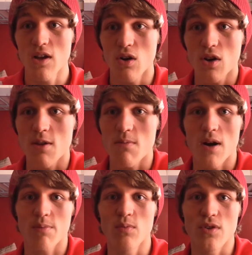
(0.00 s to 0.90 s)
lock him
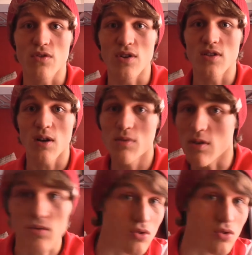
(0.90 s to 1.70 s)
up, and when you've got his arms locked,